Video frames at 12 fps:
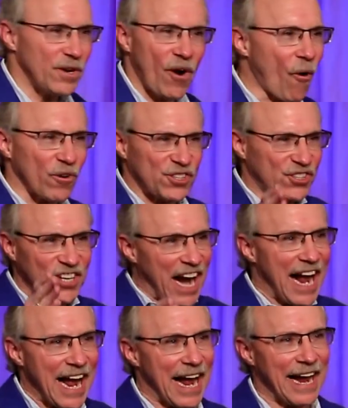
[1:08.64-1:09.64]
We're going to
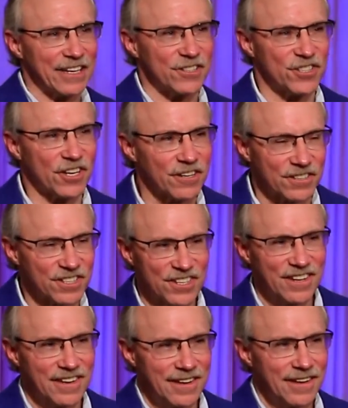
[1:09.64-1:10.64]
shine, church.
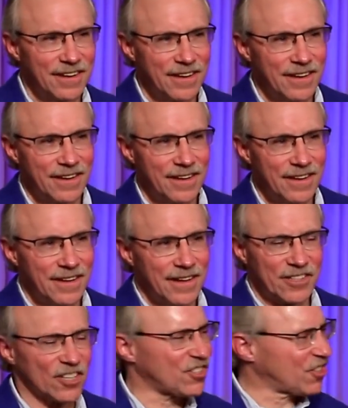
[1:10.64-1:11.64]

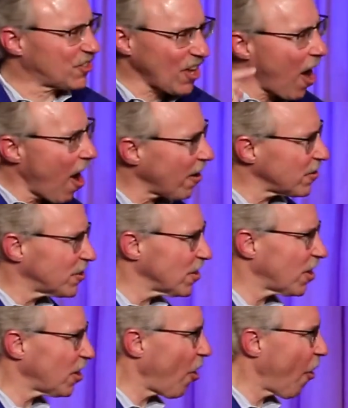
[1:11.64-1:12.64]
Like the stars
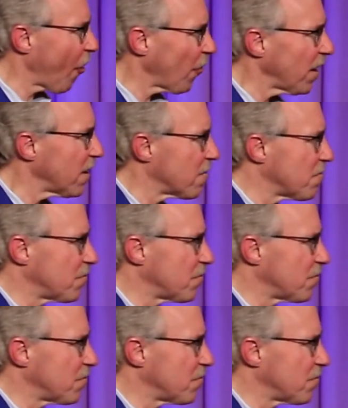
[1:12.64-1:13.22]
in glory.